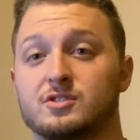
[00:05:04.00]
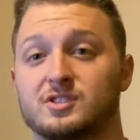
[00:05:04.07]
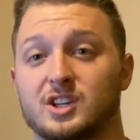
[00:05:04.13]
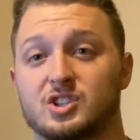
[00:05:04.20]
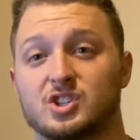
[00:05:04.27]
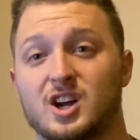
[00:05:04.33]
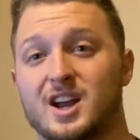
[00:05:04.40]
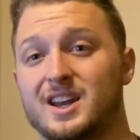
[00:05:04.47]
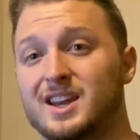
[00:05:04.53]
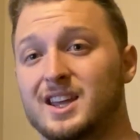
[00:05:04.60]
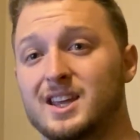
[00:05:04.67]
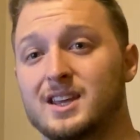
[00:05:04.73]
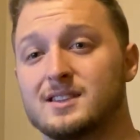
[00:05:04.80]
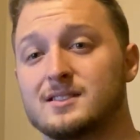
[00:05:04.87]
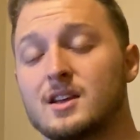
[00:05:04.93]
looks like
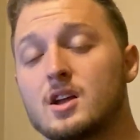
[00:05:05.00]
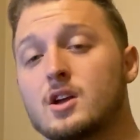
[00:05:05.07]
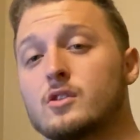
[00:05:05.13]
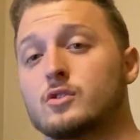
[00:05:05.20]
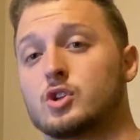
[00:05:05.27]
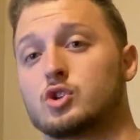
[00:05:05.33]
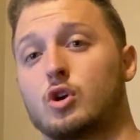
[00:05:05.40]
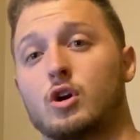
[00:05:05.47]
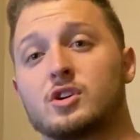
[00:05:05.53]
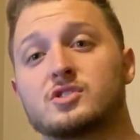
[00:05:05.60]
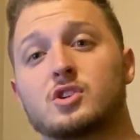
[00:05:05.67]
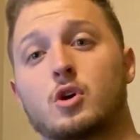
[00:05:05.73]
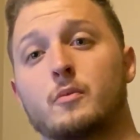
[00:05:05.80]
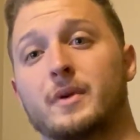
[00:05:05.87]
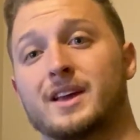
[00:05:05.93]
Chinese, the
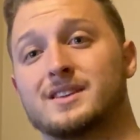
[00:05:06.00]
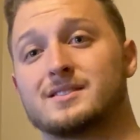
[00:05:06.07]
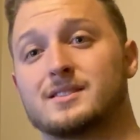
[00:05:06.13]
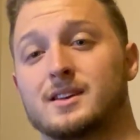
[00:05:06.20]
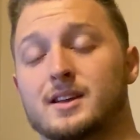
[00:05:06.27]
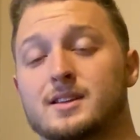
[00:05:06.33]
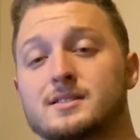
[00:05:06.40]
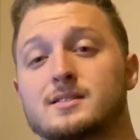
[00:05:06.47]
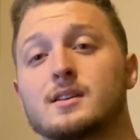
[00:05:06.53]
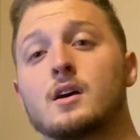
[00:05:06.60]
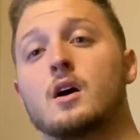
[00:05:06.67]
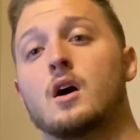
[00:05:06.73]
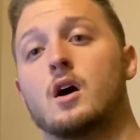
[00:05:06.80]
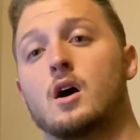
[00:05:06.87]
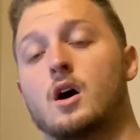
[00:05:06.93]
charts don't make sense.
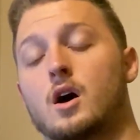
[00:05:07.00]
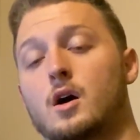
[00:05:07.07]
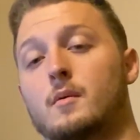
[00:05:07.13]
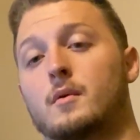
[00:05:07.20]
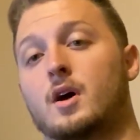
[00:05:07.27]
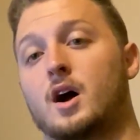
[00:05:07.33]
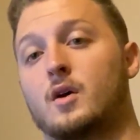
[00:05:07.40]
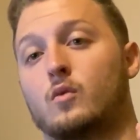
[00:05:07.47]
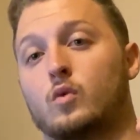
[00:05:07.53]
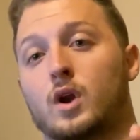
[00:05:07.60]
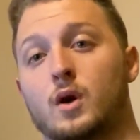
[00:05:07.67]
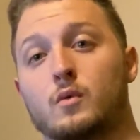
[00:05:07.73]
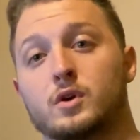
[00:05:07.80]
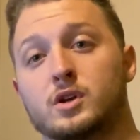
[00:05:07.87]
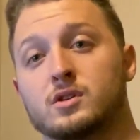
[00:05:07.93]
What
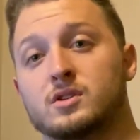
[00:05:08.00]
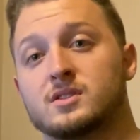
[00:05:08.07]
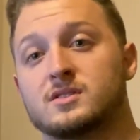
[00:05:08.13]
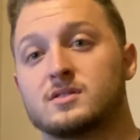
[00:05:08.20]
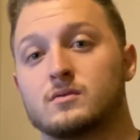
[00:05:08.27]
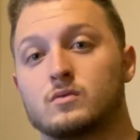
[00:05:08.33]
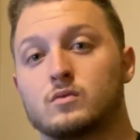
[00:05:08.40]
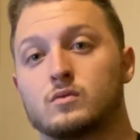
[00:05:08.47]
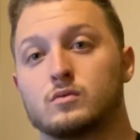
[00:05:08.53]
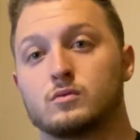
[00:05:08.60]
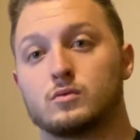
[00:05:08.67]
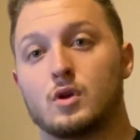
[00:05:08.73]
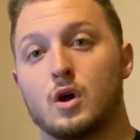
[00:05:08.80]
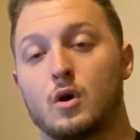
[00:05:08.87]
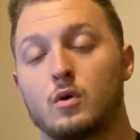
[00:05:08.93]
I want you to
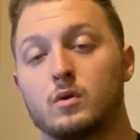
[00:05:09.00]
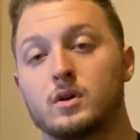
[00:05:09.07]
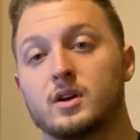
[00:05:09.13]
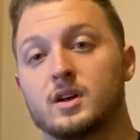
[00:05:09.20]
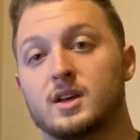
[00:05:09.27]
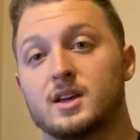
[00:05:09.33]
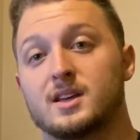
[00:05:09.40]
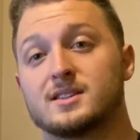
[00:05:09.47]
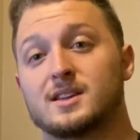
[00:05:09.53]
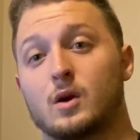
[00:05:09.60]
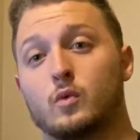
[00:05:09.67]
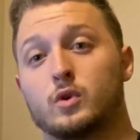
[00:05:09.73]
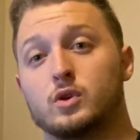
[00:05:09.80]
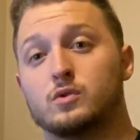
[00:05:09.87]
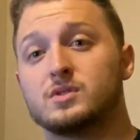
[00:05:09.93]
know is
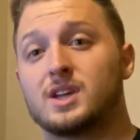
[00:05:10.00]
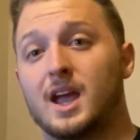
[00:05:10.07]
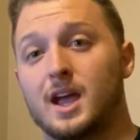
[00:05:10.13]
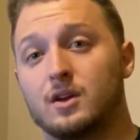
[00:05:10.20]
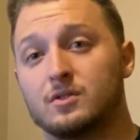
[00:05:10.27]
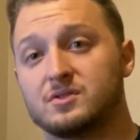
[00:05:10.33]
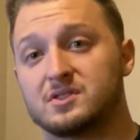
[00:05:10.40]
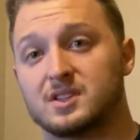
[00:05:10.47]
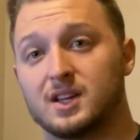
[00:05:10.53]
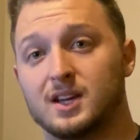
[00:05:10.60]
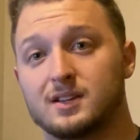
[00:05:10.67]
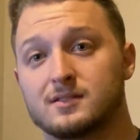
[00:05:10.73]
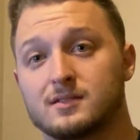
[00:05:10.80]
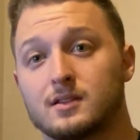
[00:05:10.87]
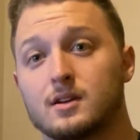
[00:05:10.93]
that we use
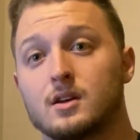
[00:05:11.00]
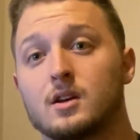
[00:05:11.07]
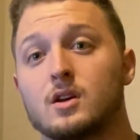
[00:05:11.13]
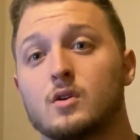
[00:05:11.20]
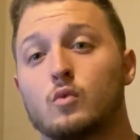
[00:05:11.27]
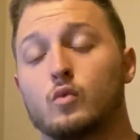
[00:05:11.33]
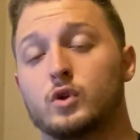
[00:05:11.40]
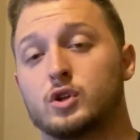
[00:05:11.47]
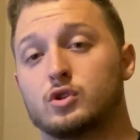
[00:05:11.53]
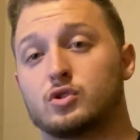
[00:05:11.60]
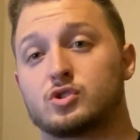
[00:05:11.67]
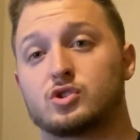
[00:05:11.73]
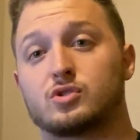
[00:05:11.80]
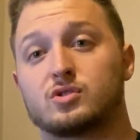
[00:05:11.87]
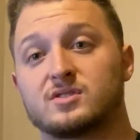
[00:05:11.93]
candlesticks when
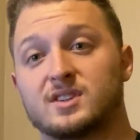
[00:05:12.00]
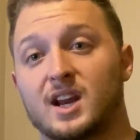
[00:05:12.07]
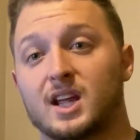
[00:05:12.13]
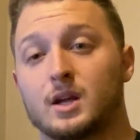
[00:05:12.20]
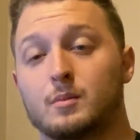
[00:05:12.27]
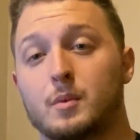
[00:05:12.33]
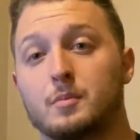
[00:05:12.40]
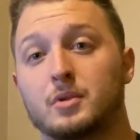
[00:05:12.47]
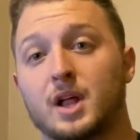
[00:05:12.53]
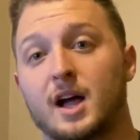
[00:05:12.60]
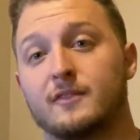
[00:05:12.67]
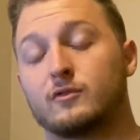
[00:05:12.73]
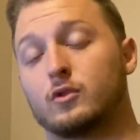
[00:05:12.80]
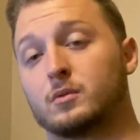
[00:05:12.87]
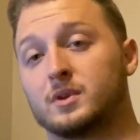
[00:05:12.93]
you're setting up a
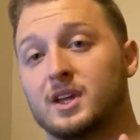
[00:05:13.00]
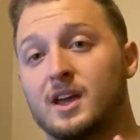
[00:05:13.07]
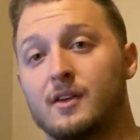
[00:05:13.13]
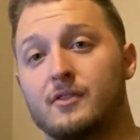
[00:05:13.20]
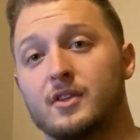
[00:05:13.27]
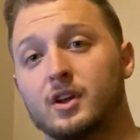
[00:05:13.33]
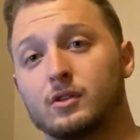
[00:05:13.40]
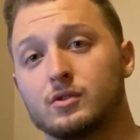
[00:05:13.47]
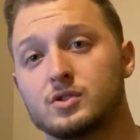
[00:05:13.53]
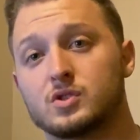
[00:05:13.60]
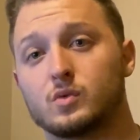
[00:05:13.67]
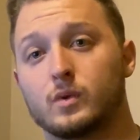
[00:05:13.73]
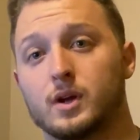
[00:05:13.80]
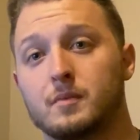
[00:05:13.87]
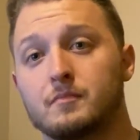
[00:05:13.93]
platform. Get
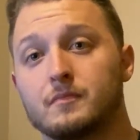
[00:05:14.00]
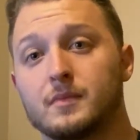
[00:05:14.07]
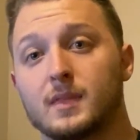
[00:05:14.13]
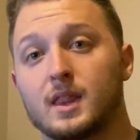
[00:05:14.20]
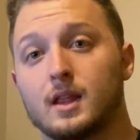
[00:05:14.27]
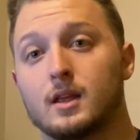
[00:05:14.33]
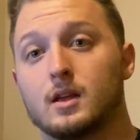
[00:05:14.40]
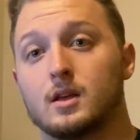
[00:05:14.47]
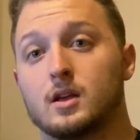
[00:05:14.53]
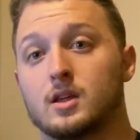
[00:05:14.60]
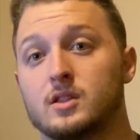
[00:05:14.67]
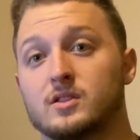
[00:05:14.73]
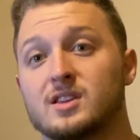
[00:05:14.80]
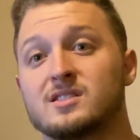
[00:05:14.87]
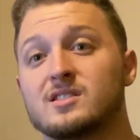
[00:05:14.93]
Thinkorswim.
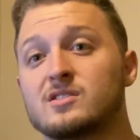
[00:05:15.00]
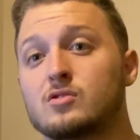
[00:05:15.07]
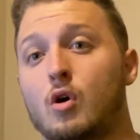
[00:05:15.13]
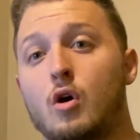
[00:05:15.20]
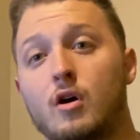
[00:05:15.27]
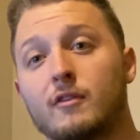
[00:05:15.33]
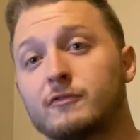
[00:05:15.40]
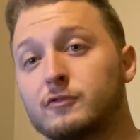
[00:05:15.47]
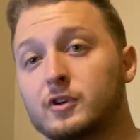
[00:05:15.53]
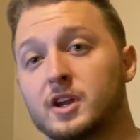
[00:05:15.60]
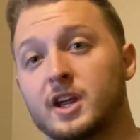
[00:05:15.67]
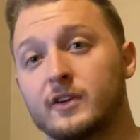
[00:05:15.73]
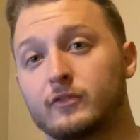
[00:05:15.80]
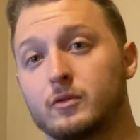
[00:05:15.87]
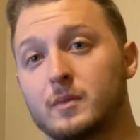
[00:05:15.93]
This is all
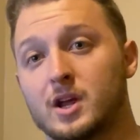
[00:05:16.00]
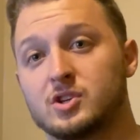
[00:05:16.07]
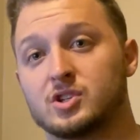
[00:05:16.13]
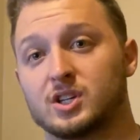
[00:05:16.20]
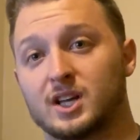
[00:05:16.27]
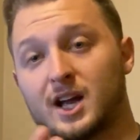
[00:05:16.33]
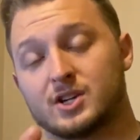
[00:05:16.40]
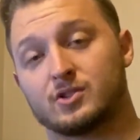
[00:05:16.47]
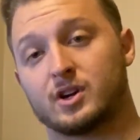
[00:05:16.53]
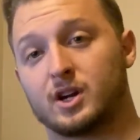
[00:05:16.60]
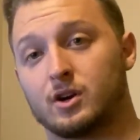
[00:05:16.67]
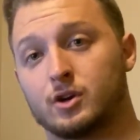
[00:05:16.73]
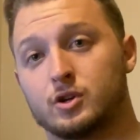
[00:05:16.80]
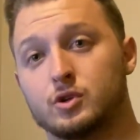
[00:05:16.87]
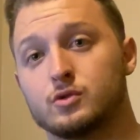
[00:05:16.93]
free information, guys, right
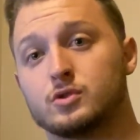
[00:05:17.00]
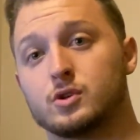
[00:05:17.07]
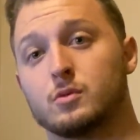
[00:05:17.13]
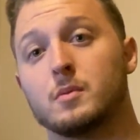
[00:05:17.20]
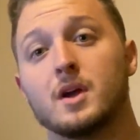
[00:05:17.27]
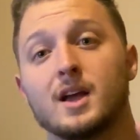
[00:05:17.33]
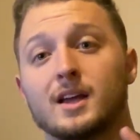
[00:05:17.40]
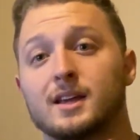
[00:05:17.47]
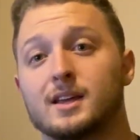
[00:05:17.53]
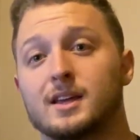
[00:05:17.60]
here on YouTube.